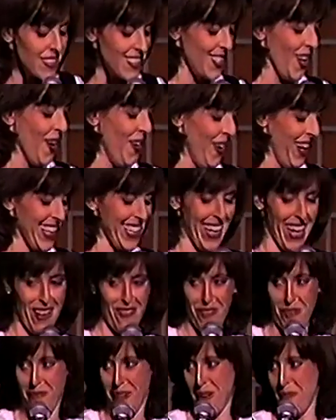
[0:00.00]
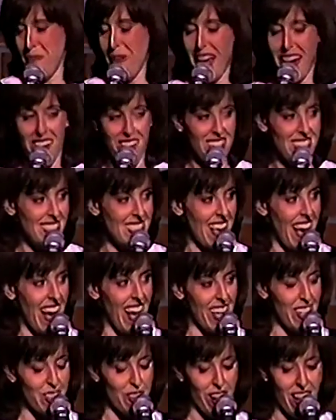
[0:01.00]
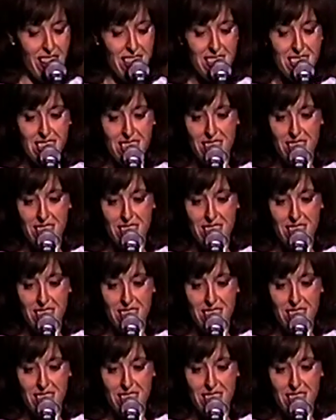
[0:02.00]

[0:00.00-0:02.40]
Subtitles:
So I gave her my parents' address.